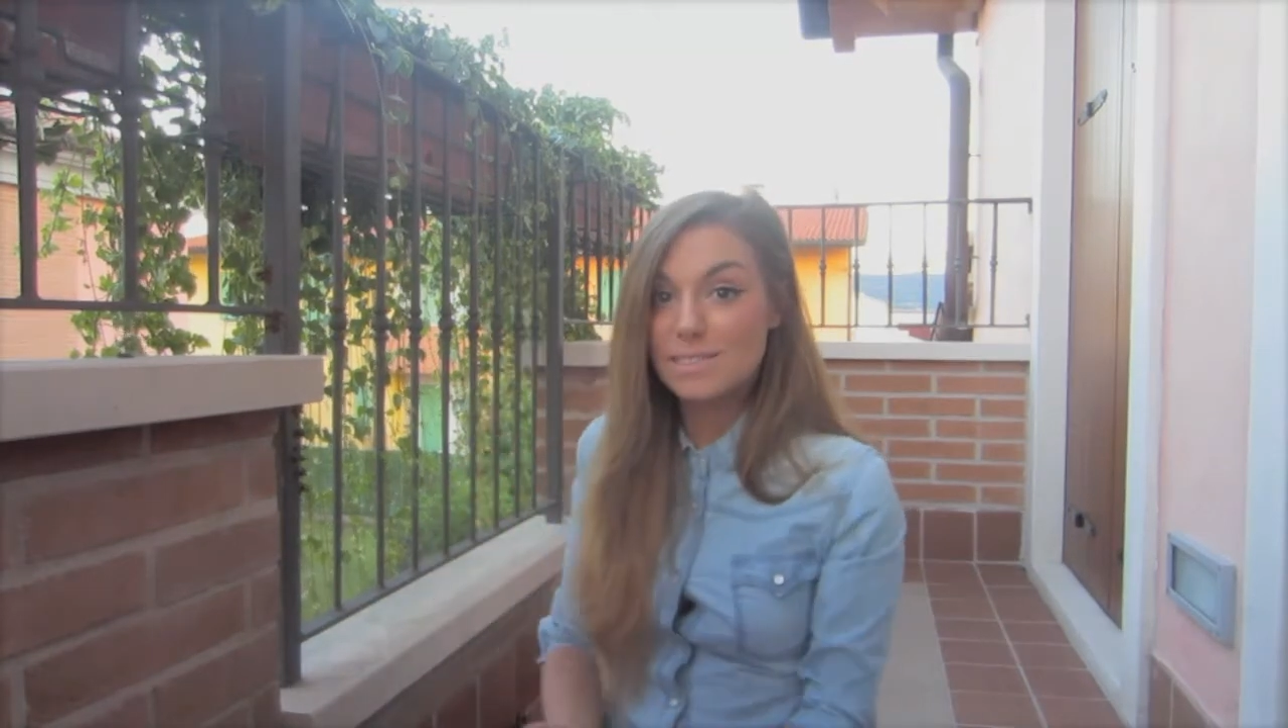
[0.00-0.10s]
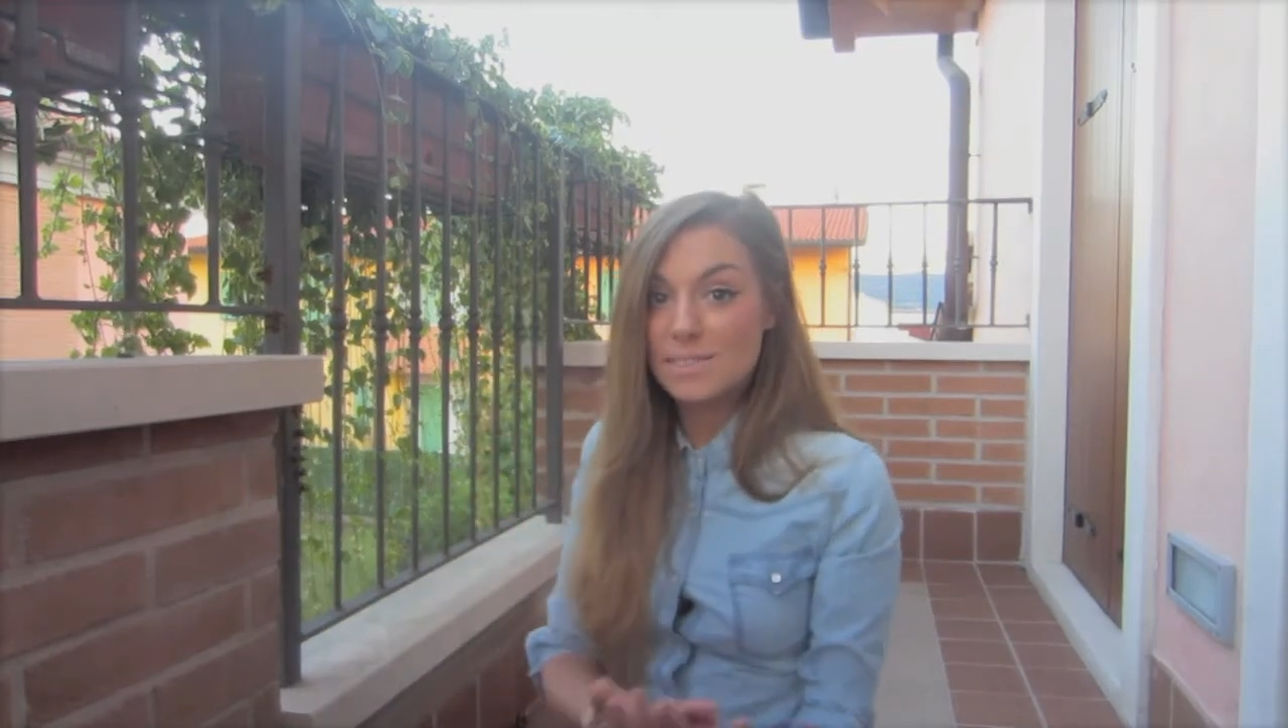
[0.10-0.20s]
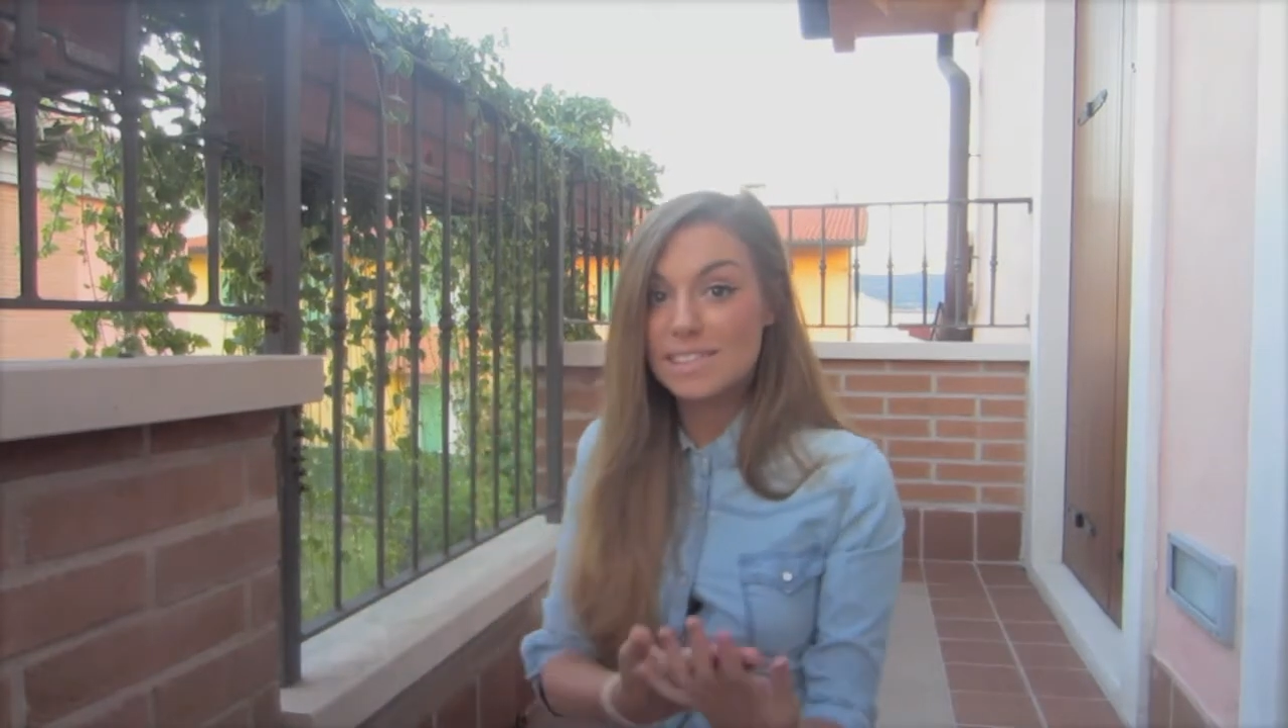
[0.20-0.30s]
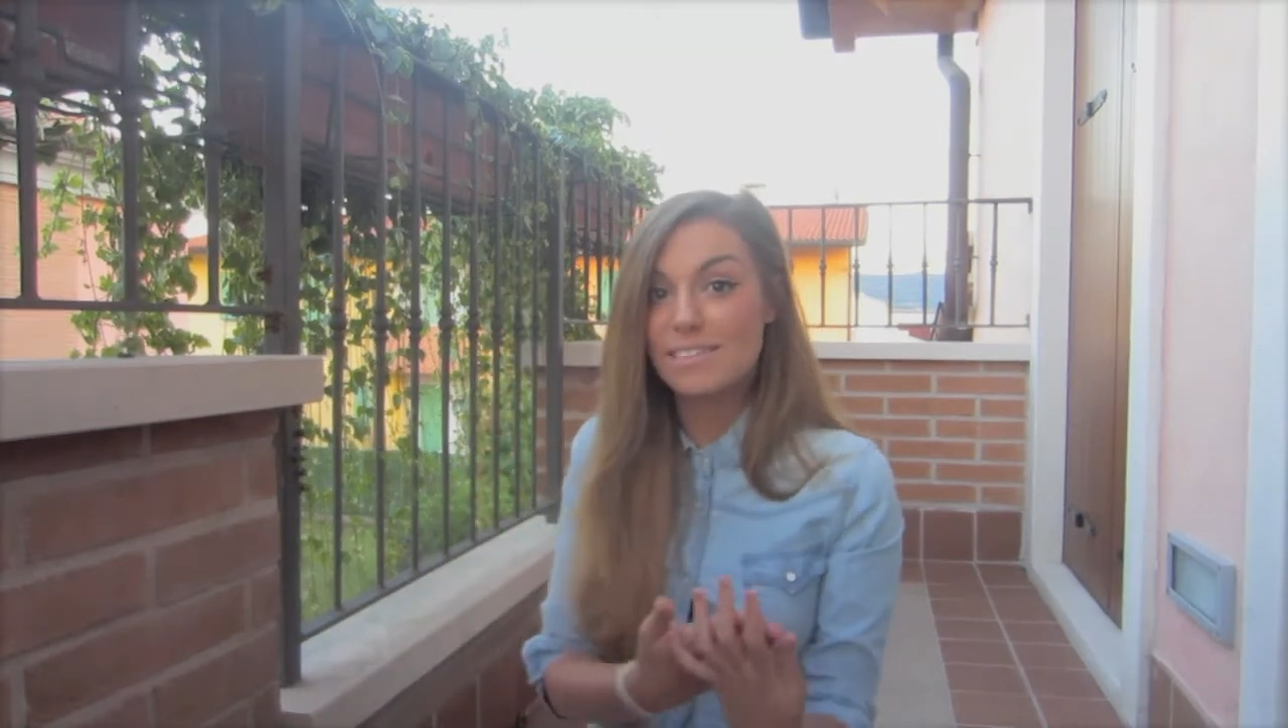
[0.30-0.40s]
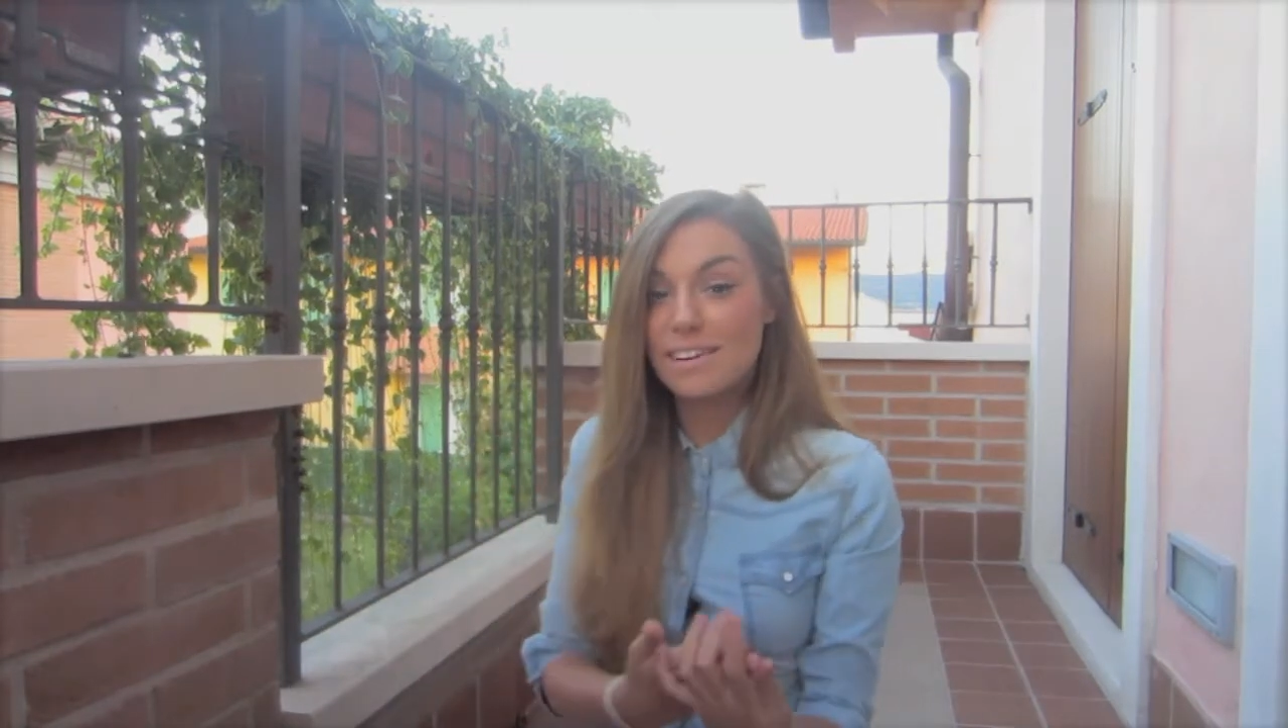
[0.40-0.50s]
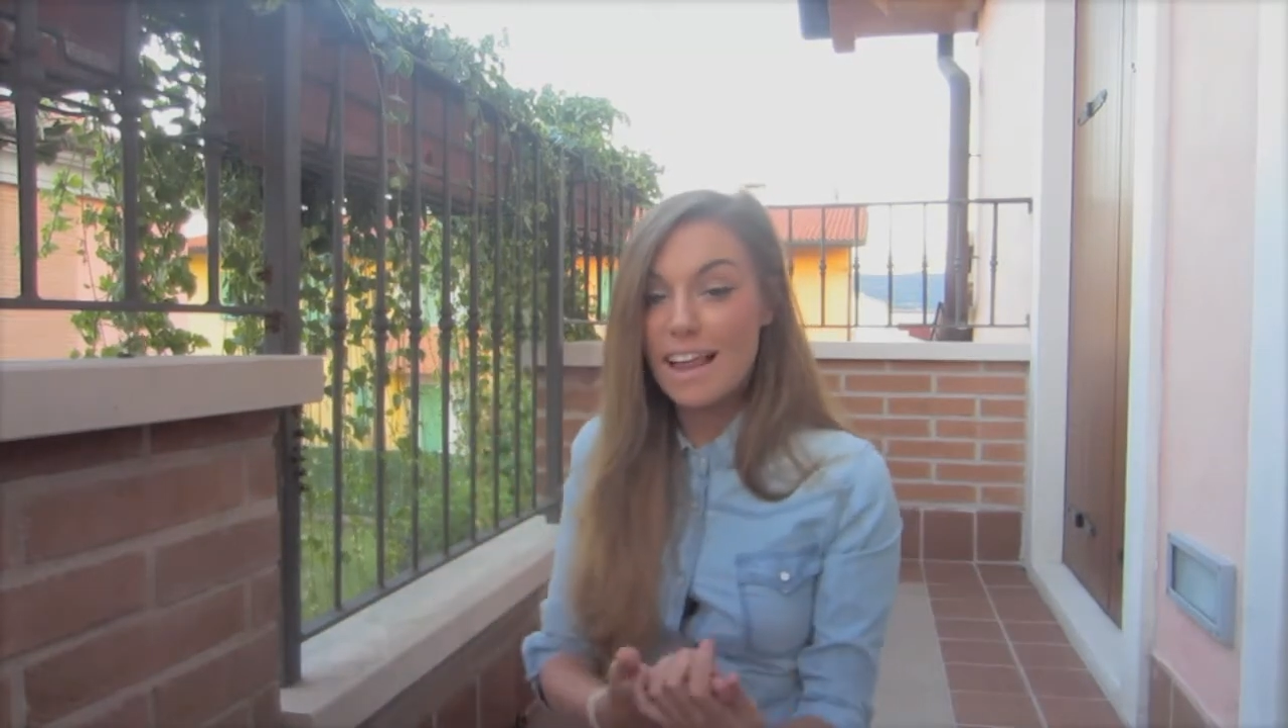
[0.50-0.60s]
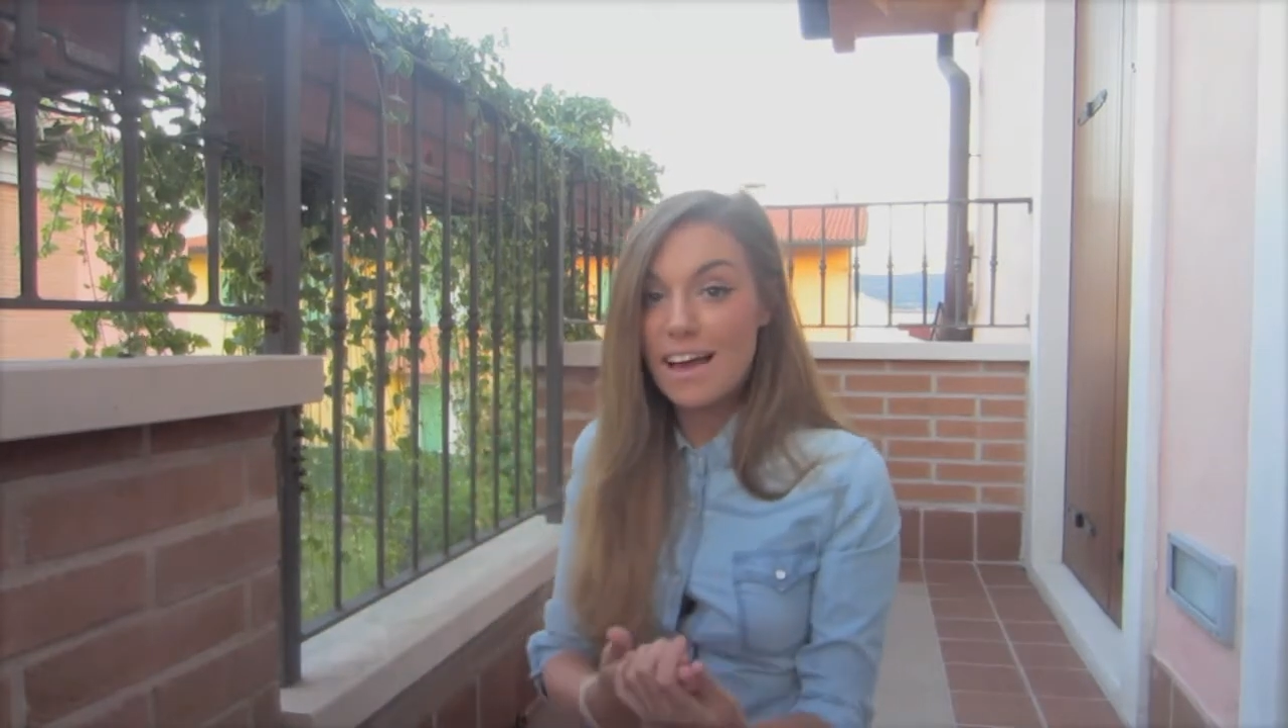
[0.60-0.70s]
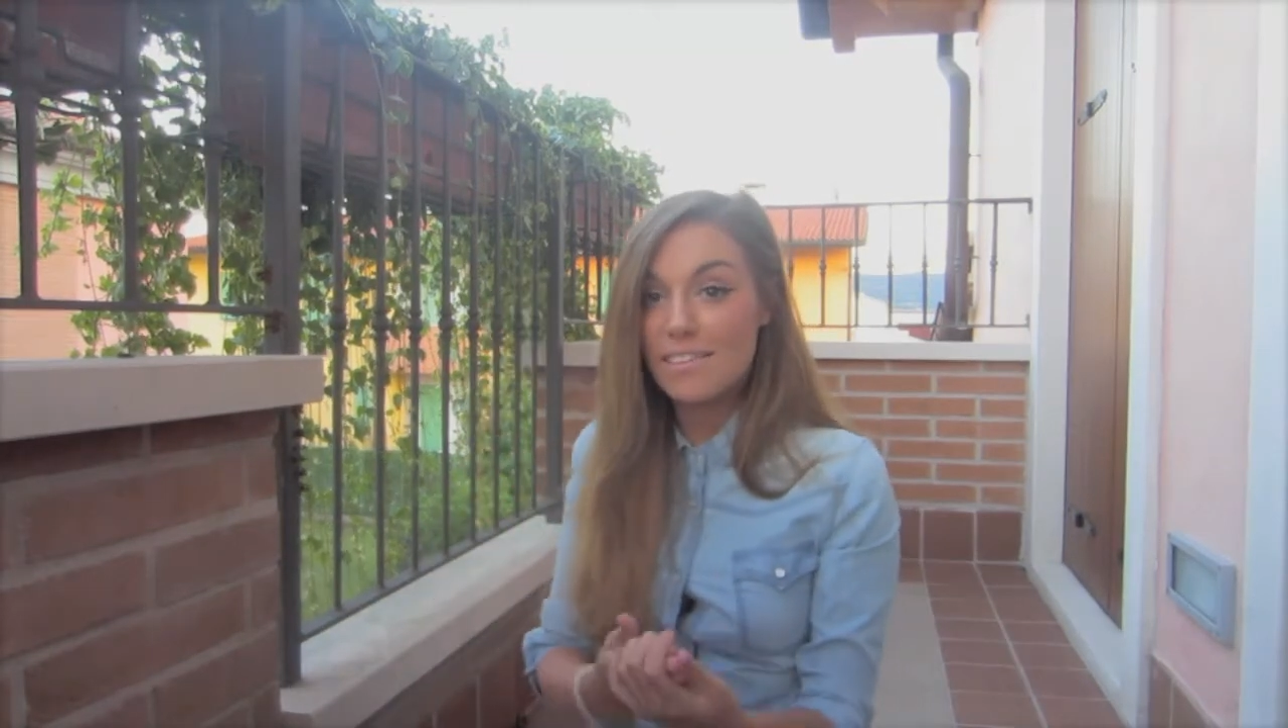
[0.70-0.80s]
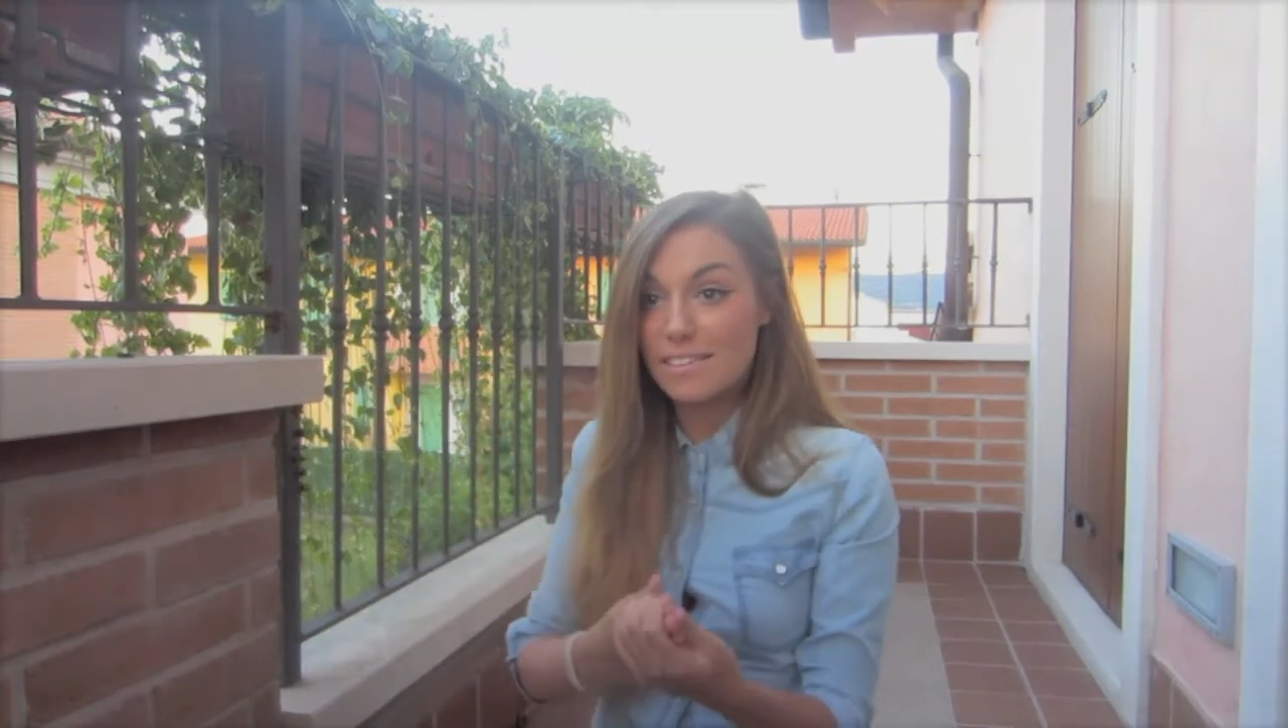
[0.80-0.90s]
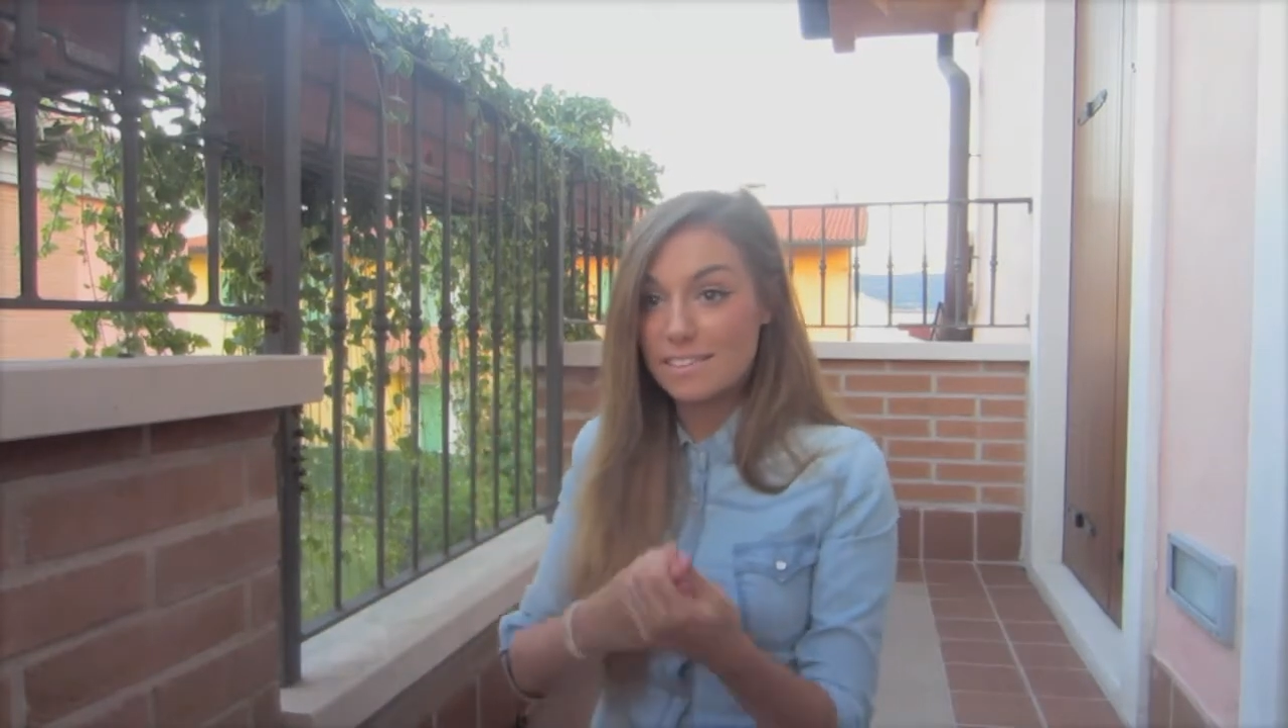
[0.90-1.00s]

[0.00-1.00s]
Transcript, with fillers: do in your life.